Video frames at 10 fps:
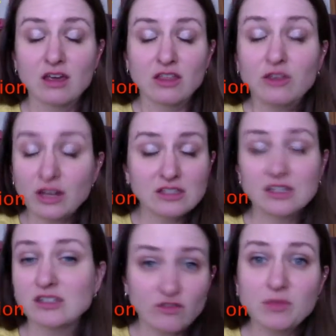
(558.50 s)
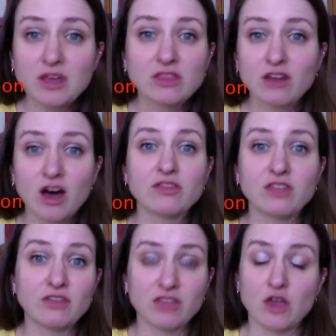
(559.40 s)
United States government thought
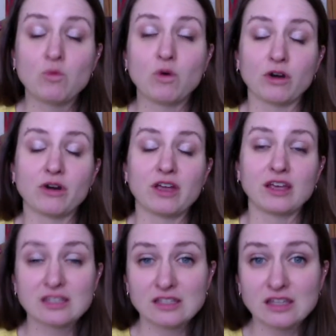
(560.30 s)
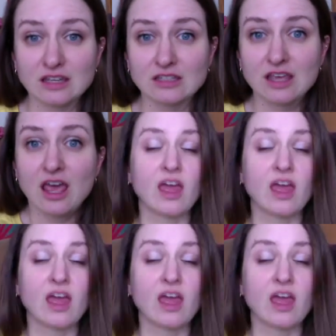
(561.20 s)
that they were extinct.